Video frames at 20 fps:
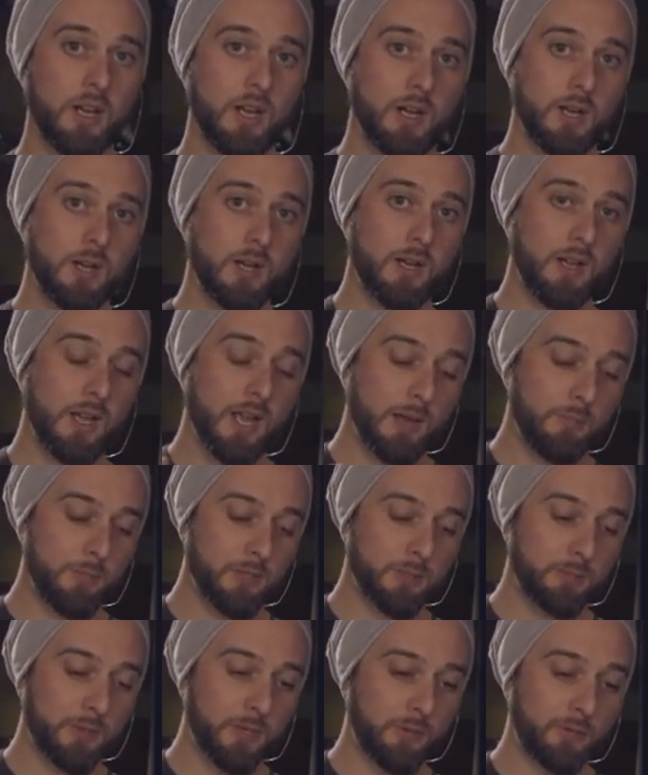
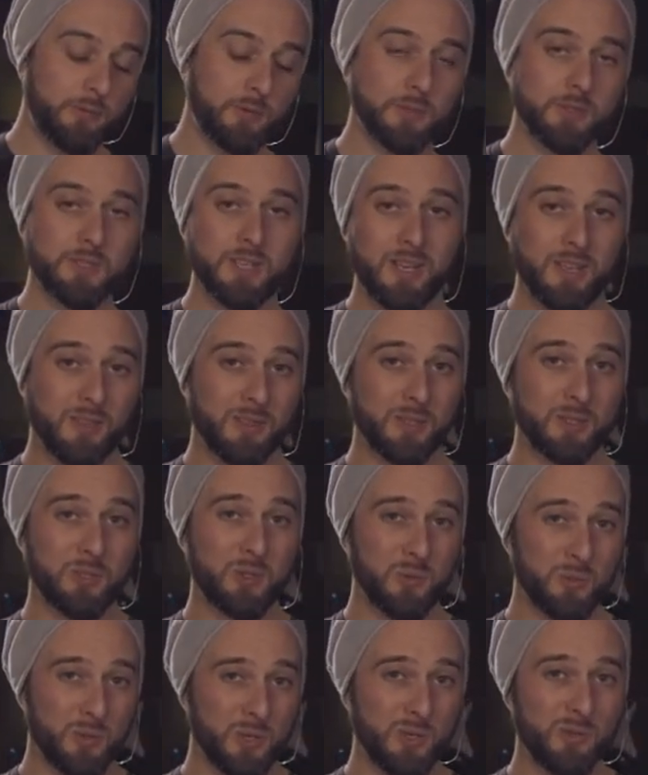ambience microphones are either
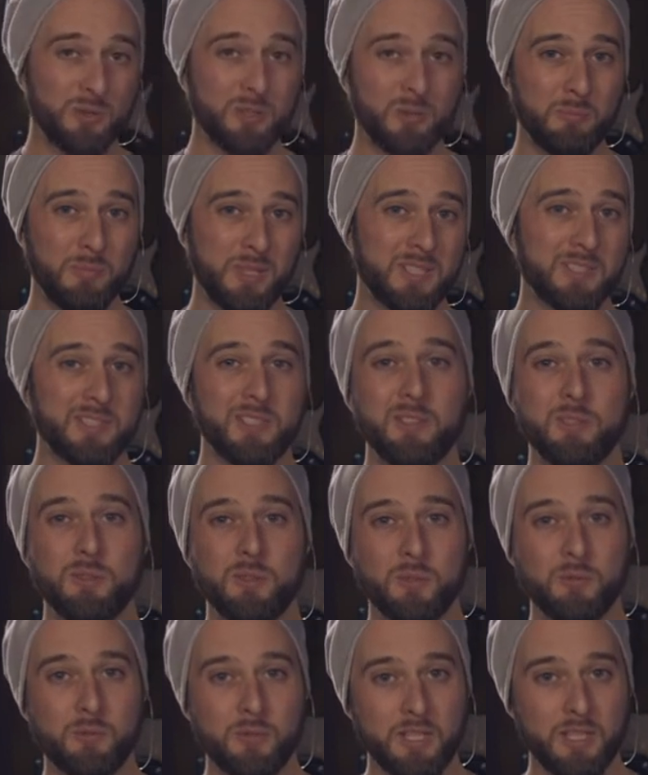too low in the mix and you
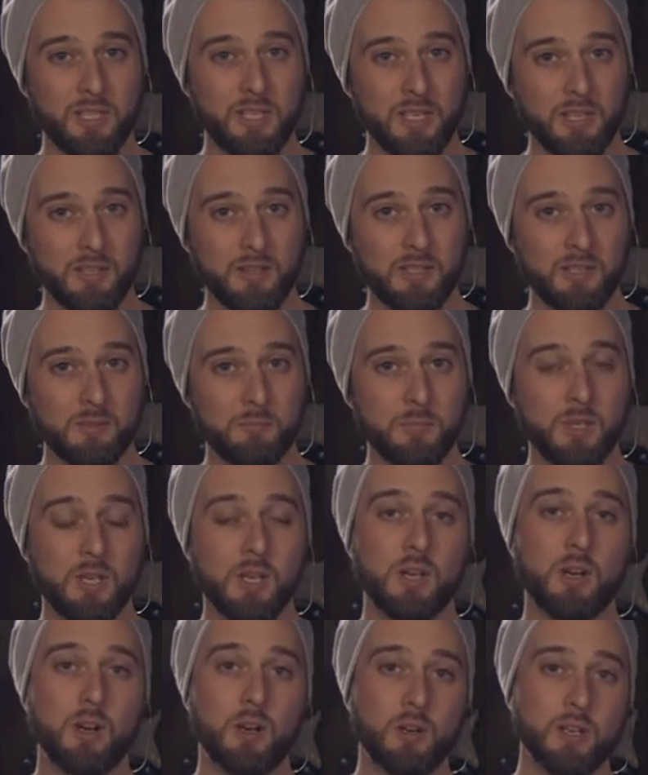don't really hear them,
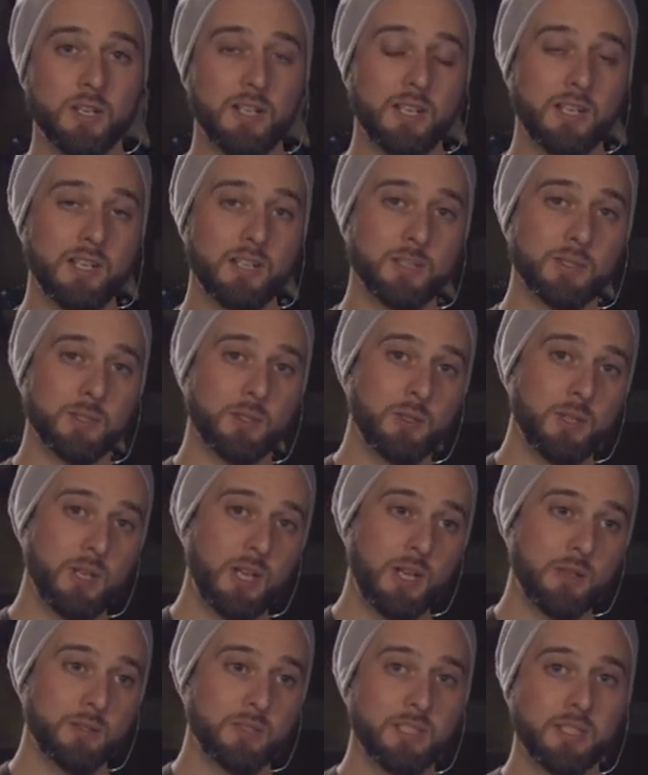or they are so
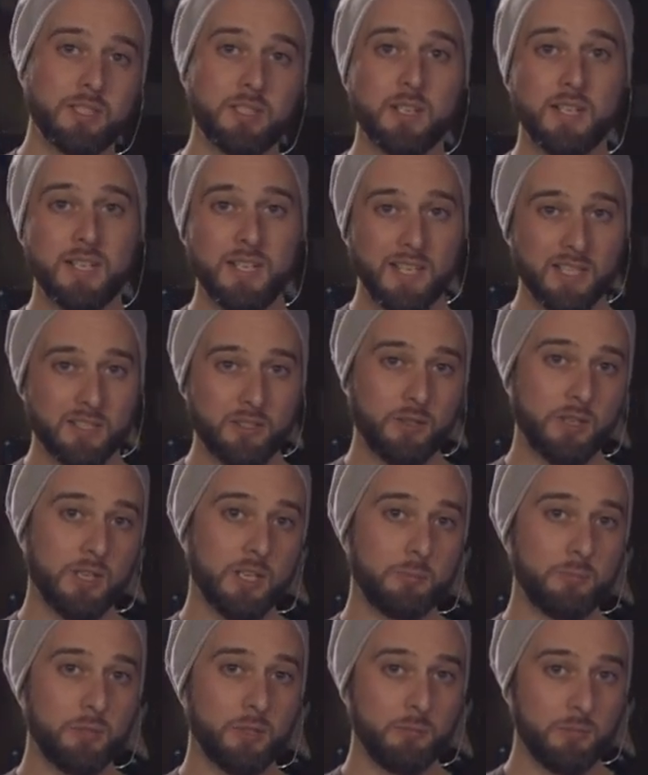loud that they are
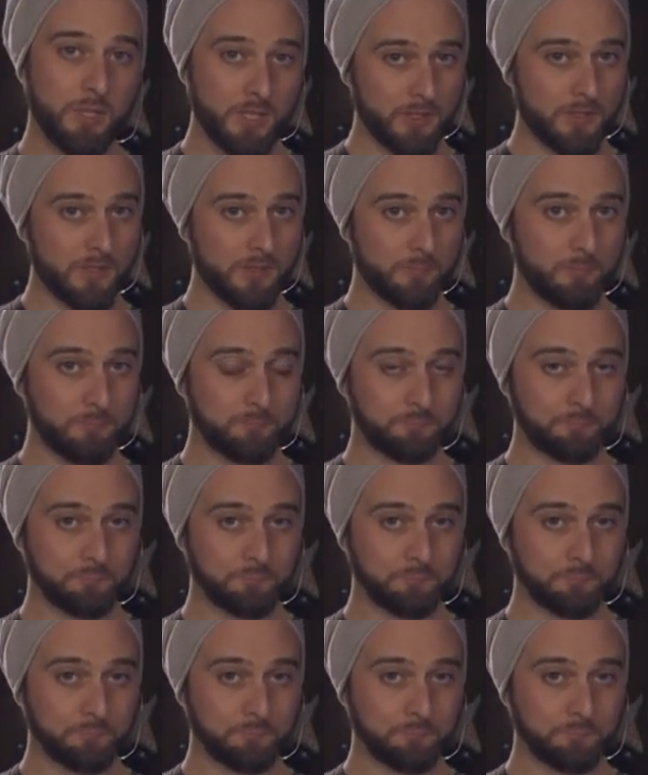cluttering up your mix.